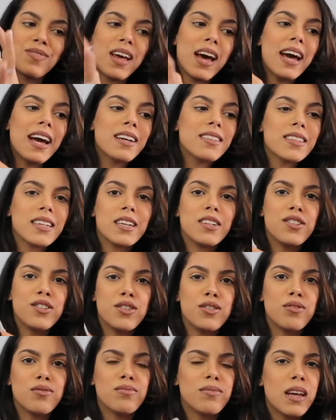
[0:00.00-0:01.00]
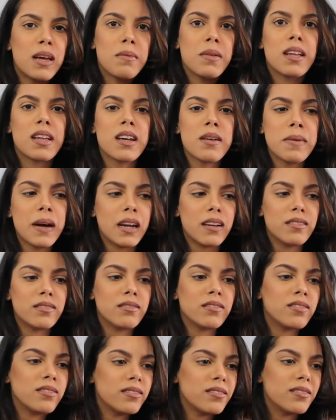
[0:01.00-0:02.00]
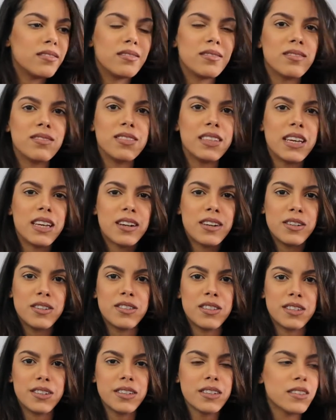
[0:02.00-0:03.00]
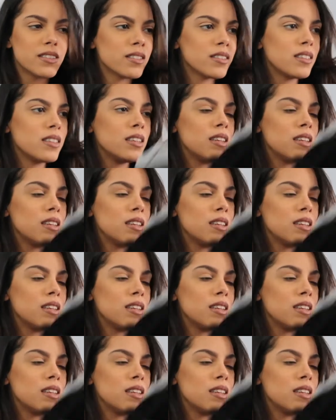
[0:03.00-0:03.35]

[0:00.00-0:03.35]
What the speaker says: I had to get two. I mean, come on. Like, are you serious?